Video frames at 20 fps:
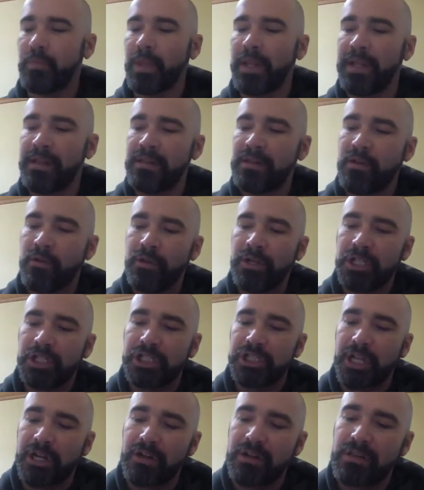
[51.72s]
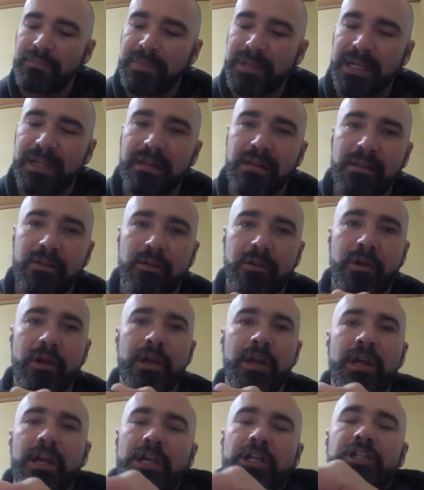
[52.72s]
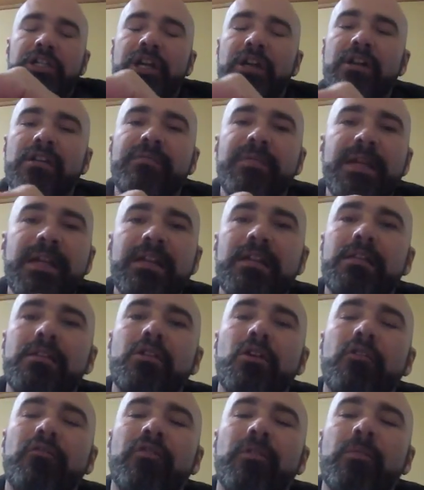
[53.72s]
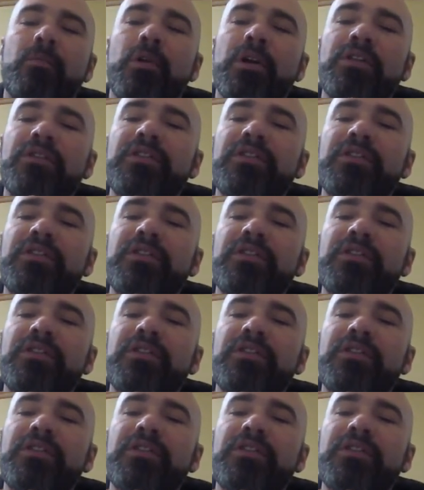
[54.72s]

Let's go into shutter speed. So shutter speeds go from one